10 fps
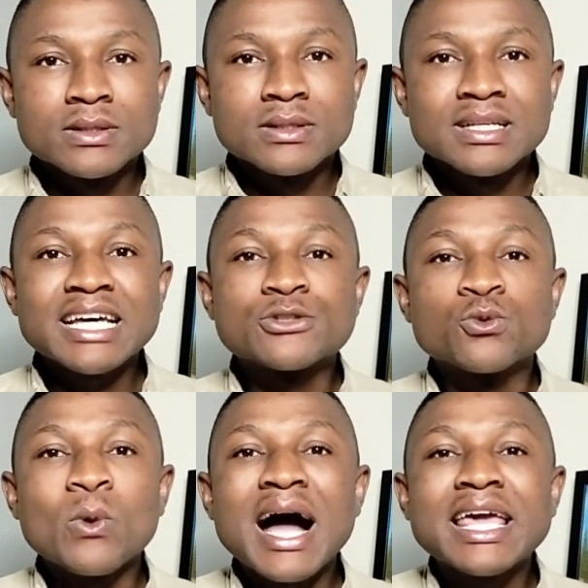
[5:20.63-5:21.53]
That is
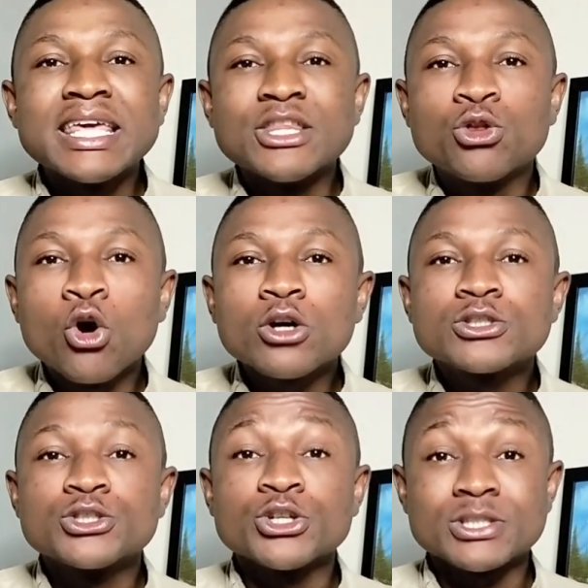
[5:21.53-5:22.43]
why he
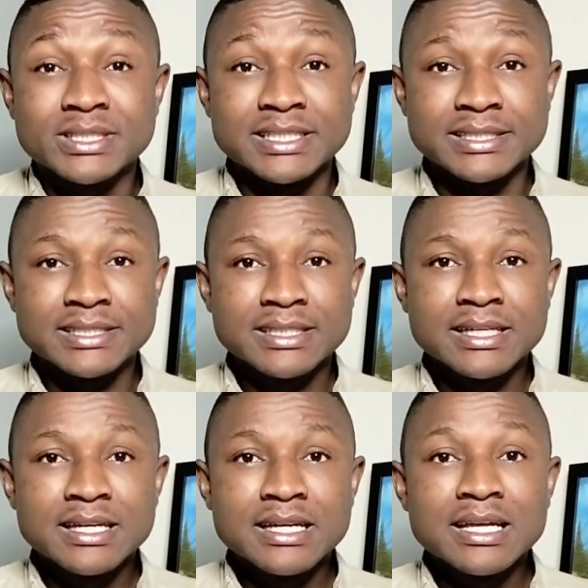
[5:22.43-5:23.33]
does justice
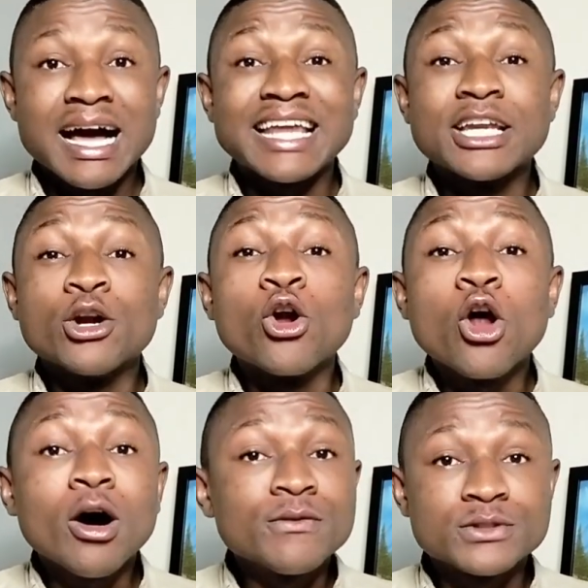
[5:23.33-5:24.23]
and he
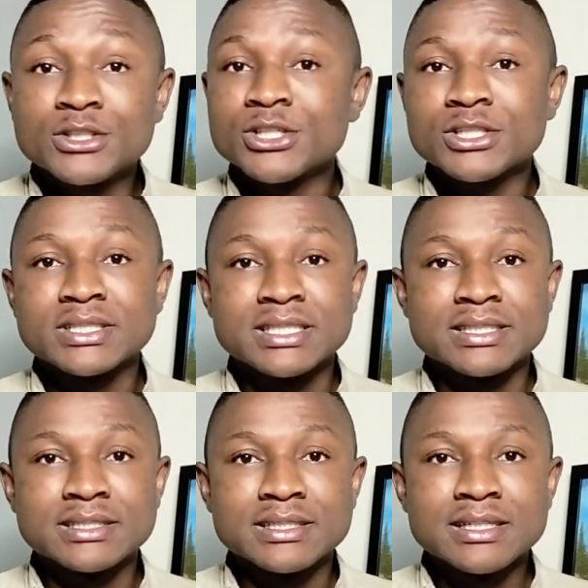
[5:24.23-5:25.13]
loves
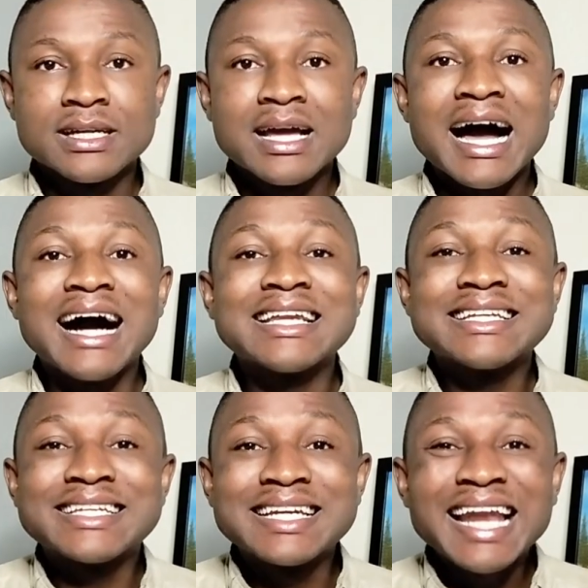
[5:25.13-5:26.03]
justice. And
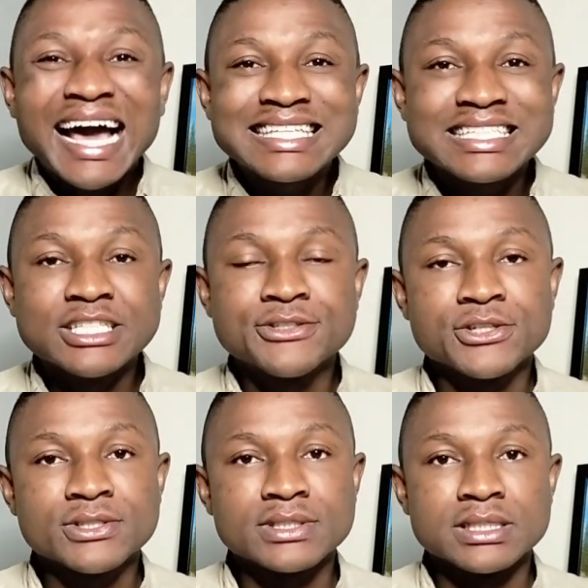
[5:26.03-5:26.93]
he delights in
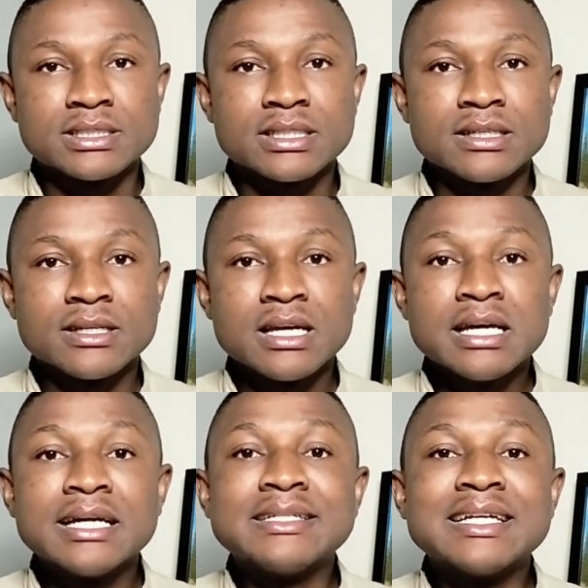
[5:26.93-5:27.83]
justice.
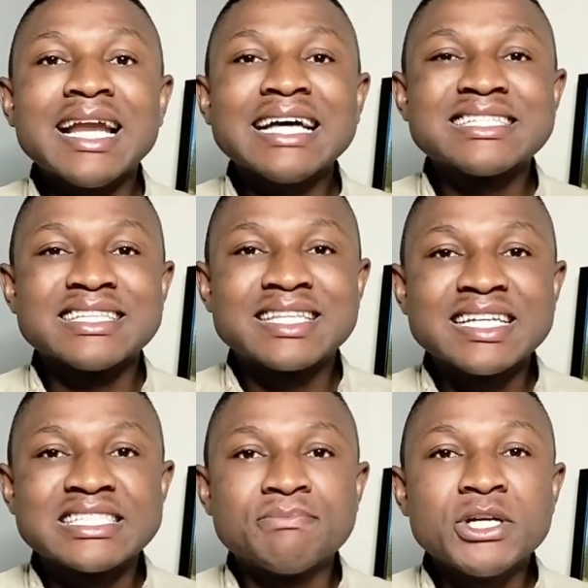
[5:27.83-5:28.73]
He delights in
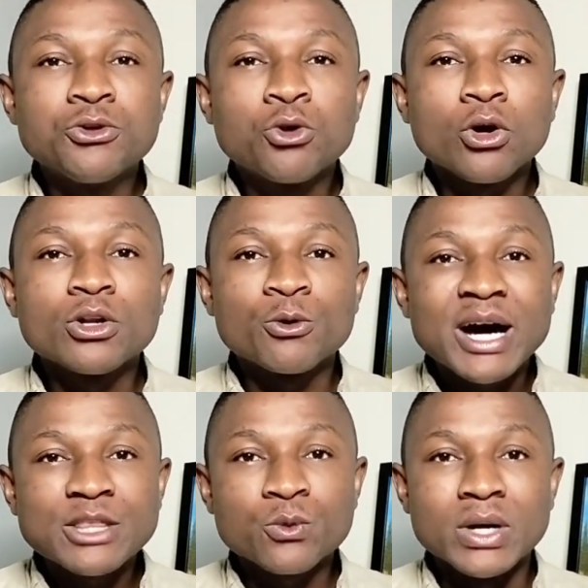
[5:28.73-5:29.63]
things being done the
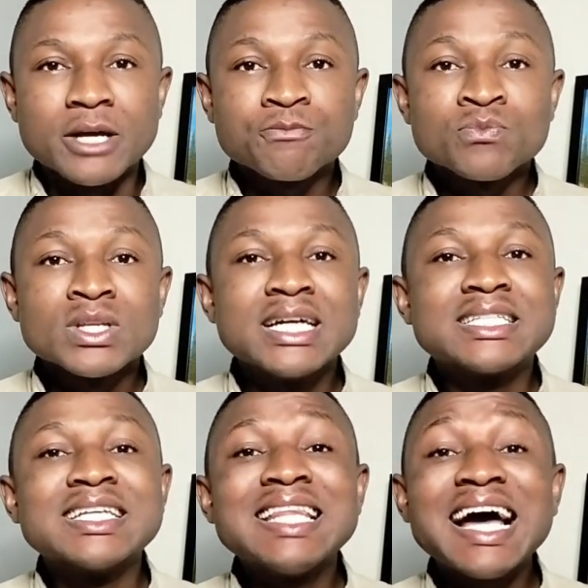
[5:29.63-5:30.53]
right way. He
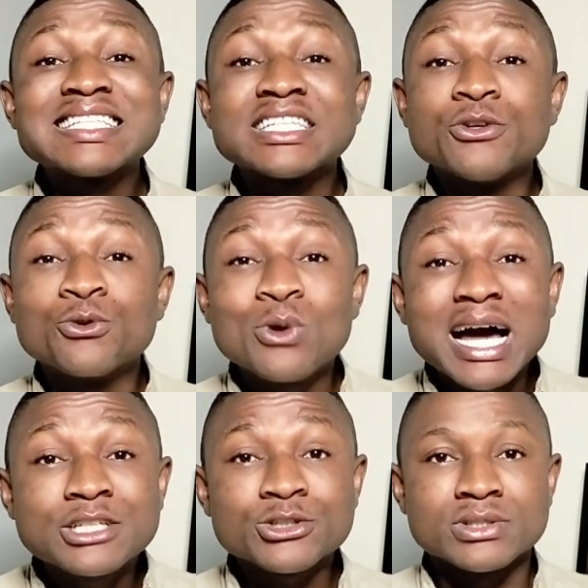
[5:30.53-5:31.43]
delights in
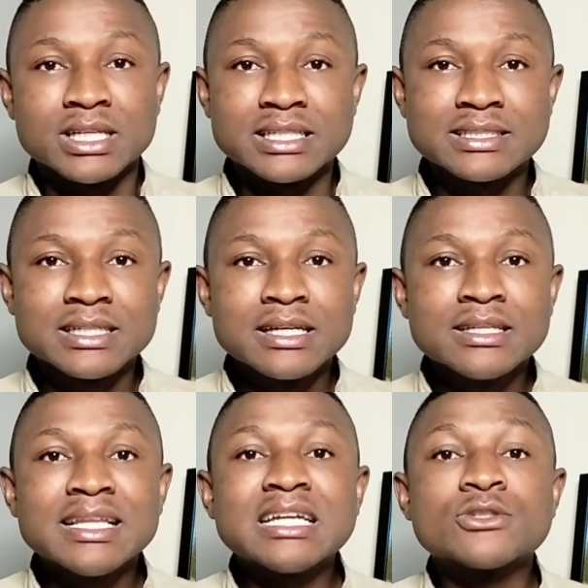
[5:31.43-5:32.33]
righteousness.
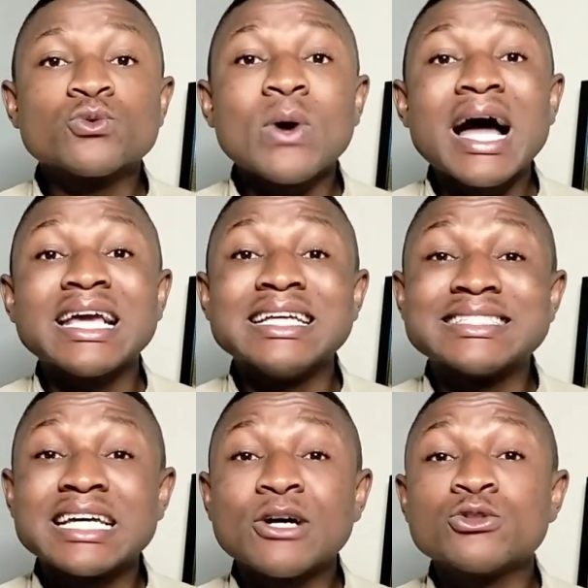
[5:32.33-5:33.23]
That is why he
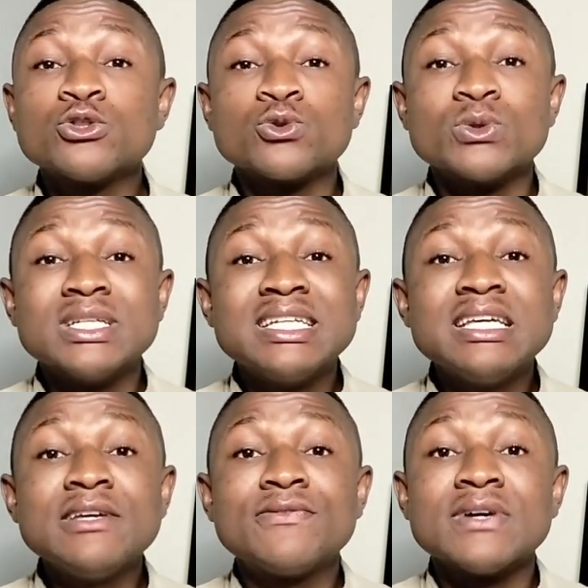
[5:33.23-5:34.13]
tells you
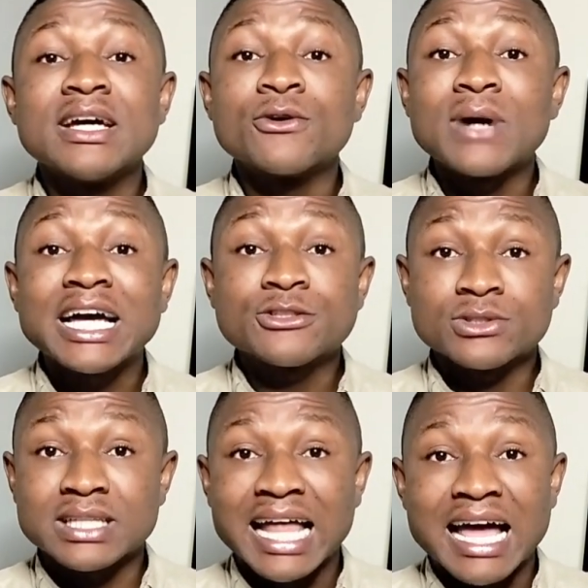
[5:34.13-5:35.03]
to live a
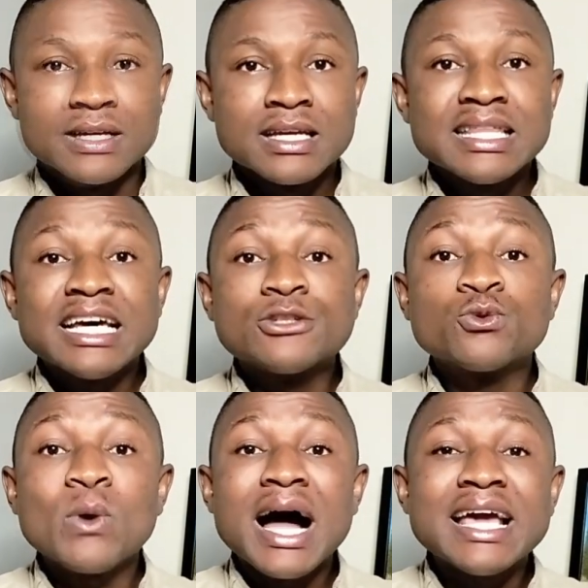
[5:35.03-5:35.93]
righteous life. That is
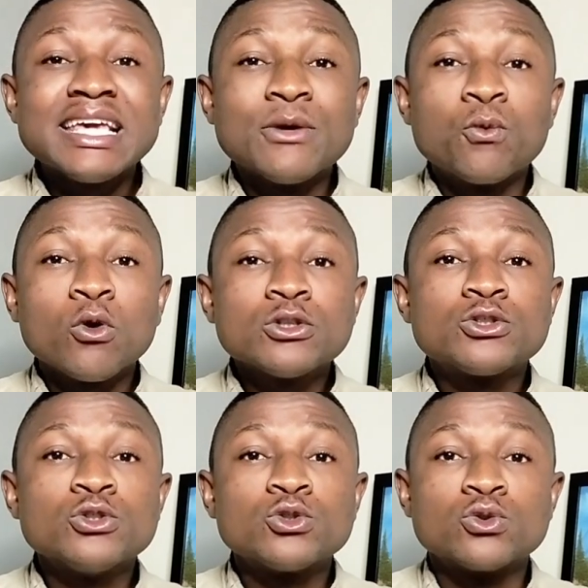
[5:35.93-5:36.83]
why he wants
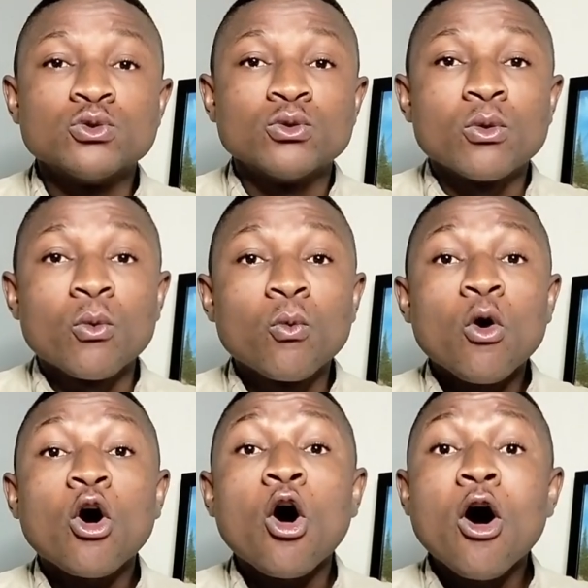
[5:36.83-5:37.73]
you to
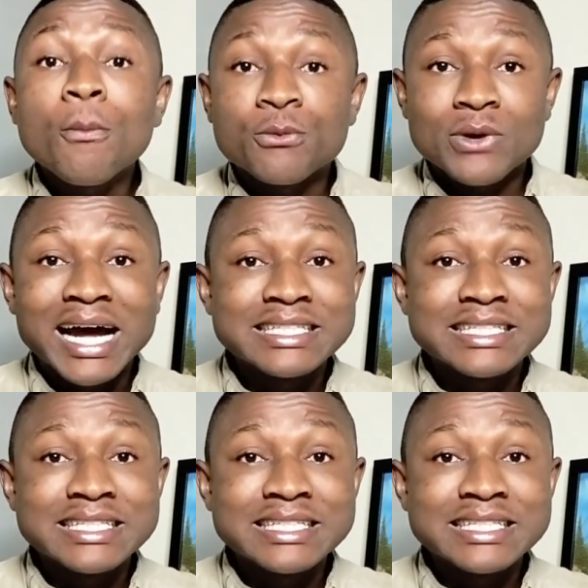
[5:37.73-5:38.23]
walk upright